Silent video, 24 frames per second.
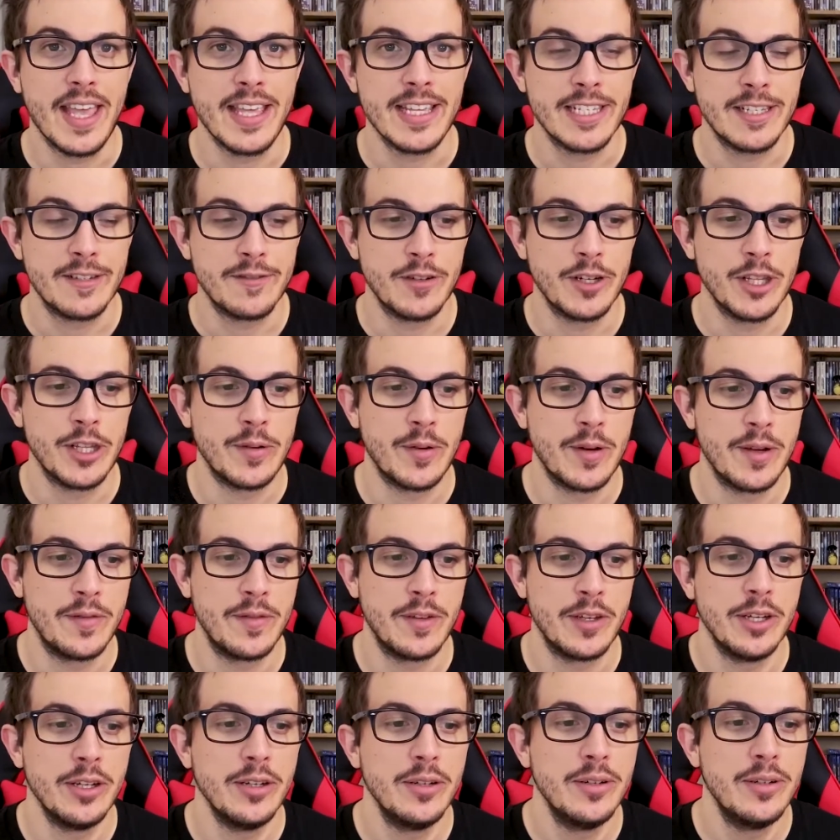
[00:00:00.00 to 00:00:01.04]
thanks for the
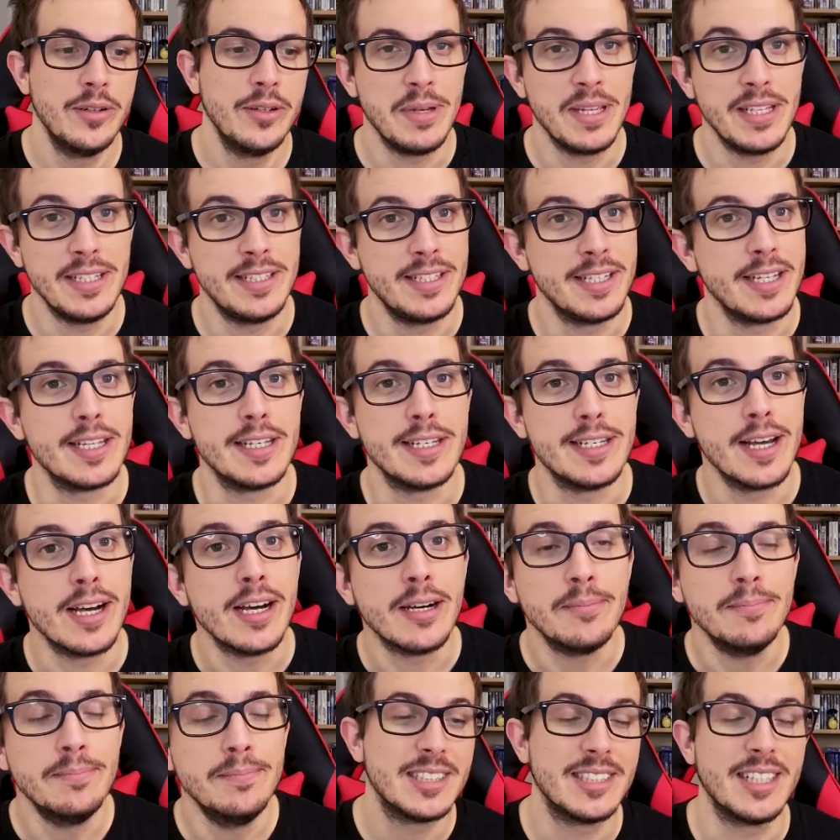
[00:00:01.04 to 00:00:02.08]
review, B T
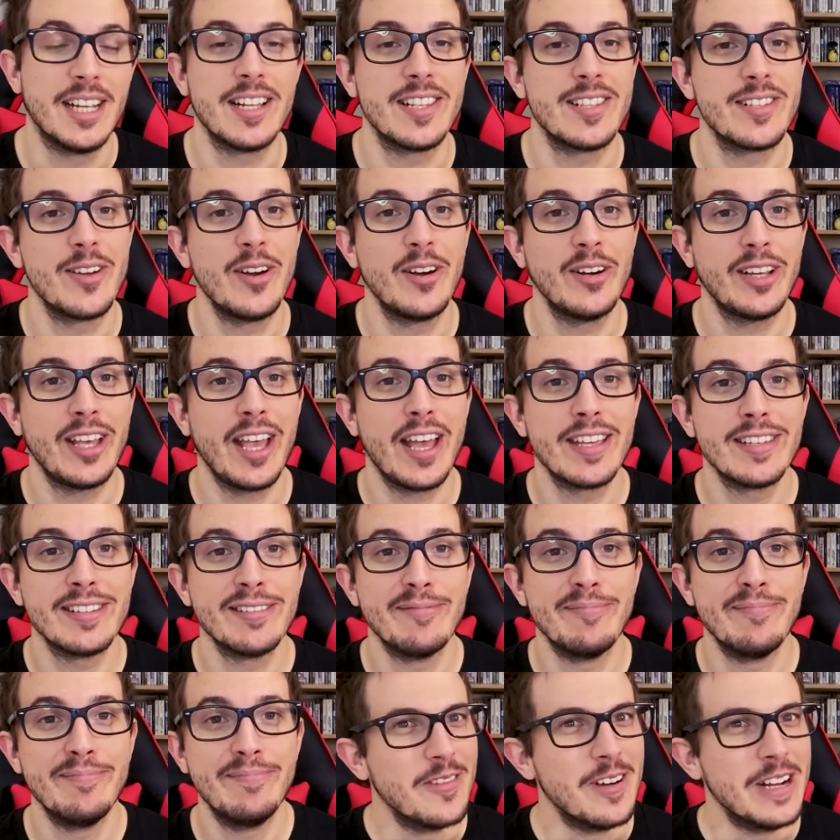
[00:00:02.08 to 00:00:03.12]
dub. It's not
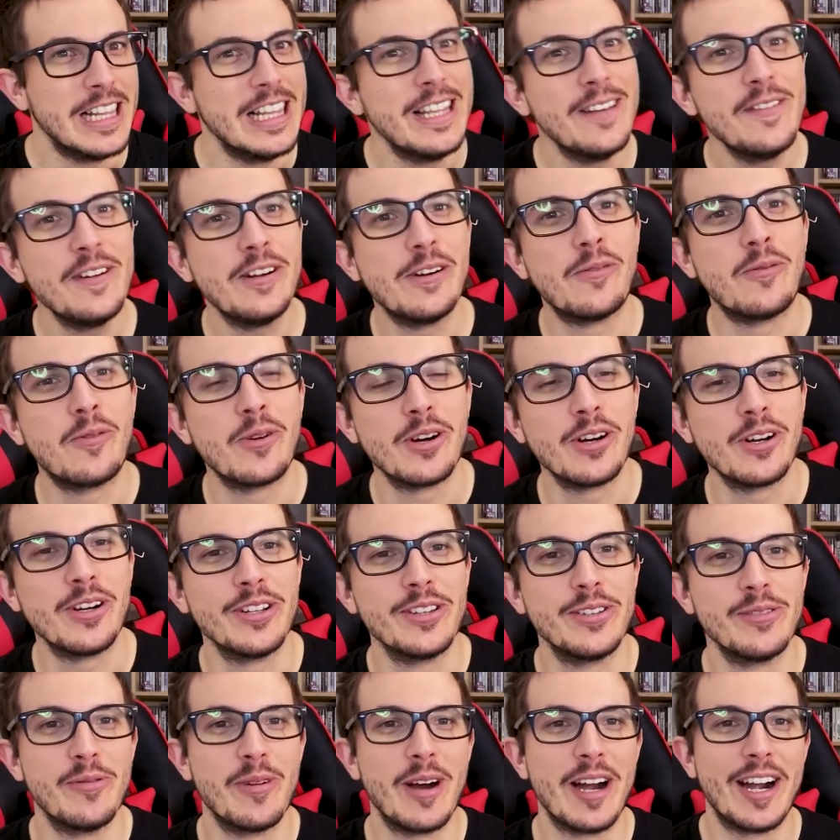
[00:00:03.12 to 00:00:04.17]
sarcasm. We live in a
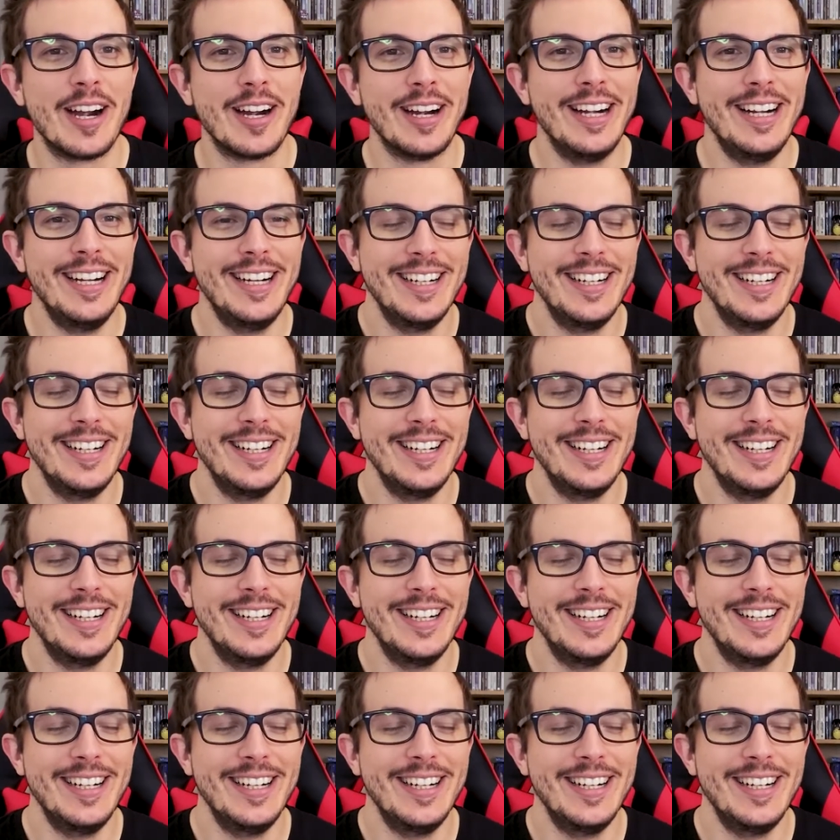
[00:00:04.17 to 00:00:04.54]
world where